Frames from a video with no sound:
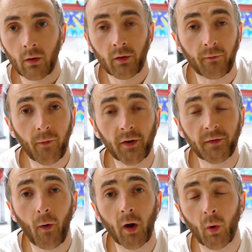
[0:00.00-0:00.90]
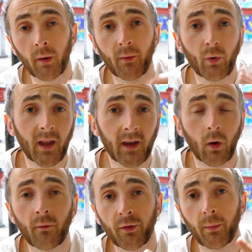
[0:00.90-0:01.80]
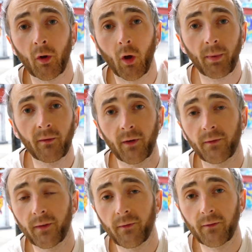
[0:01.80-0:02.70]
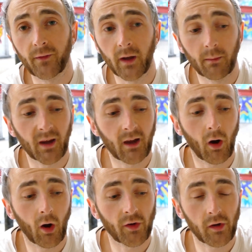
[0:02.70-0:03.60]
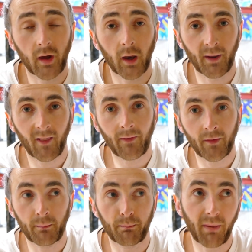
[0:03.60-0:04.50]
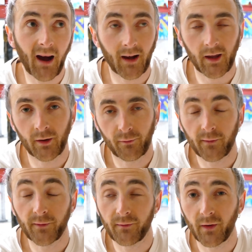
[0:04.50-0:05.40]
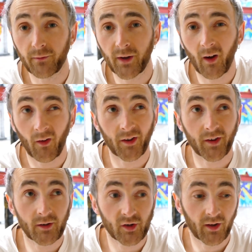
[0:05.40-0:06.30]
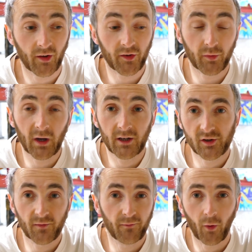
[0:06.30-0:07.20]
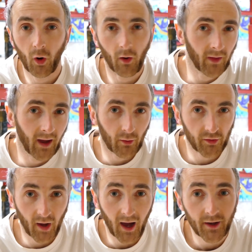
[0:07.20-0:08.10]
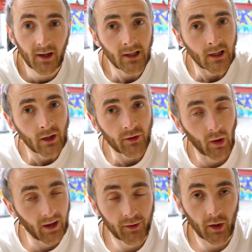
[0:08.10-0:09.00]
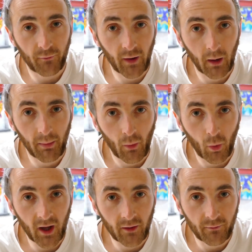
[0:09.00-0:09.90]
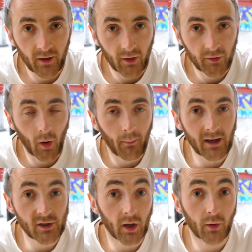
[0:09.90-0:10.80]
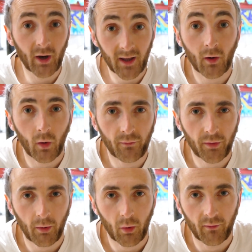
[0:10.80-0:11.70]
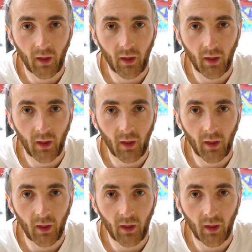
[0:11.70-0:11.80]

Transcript: So first of all, you want to be really comfortable up in 50-50, because you're going to be landing back in a 50-50 on essentially the switch foot on the outside. So it is going to feel a bit weird for you. So make sure you're really comfortable with